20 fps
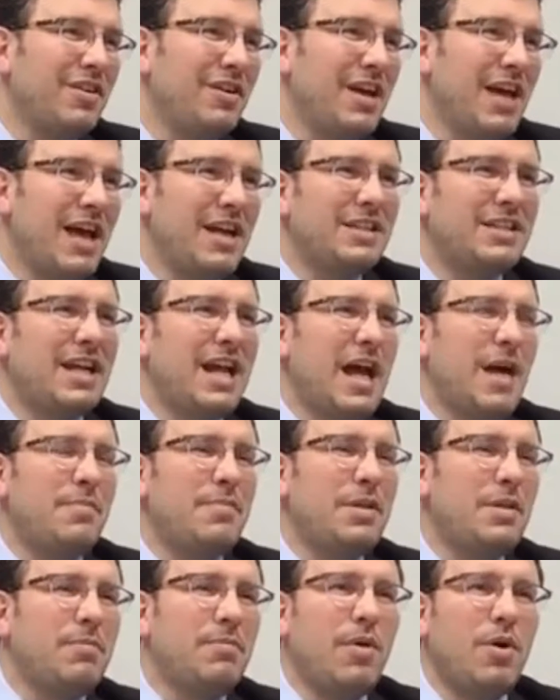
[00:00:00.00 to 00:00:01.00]
How does that happen
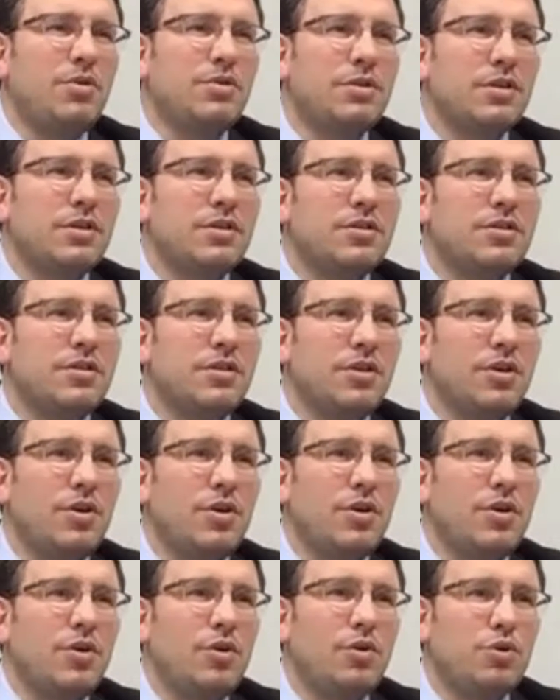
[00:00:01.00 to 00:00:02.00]
to Moses,
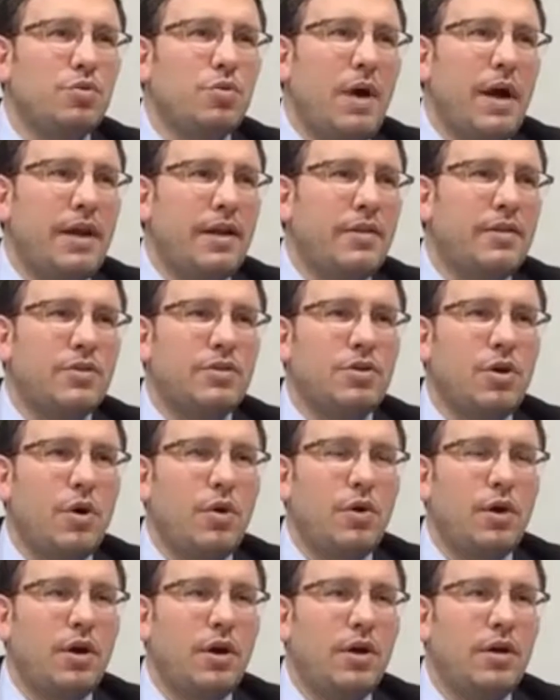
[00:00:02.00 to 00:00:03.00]
who's writing the
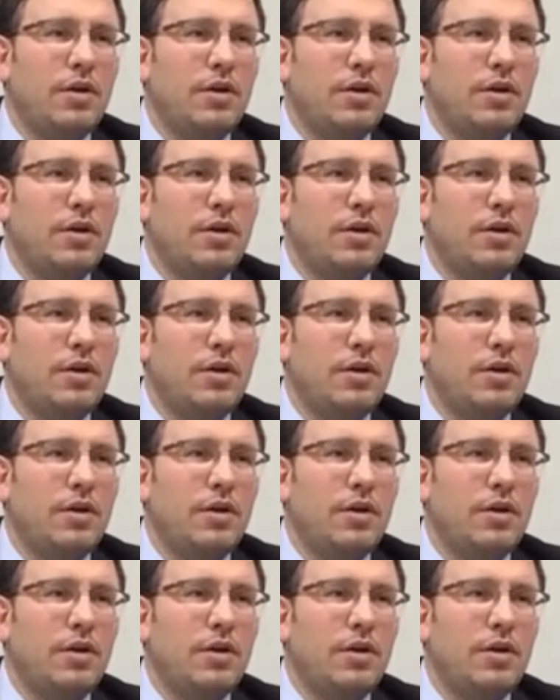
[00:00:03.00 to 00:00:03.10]
Torah,